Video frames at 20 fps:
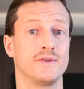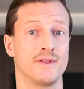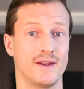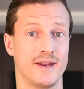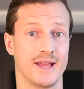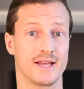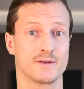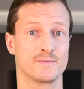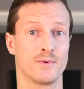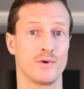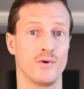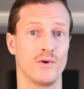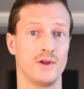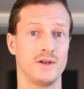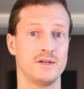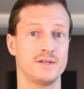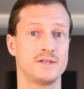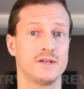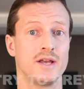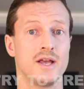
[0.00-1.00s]
the next
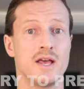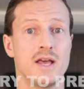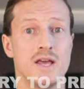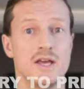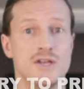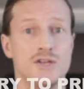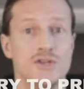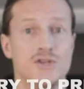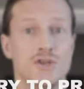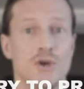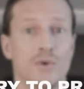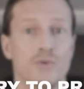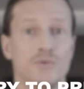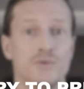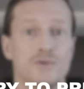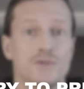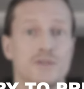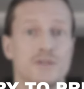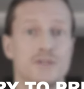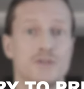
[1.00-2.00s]
point.
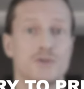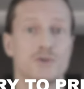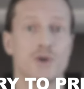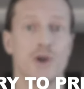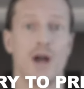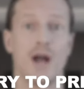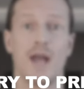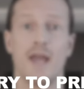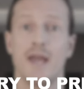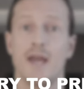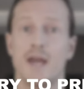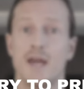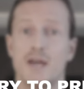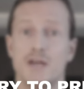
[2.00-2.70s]
Don't try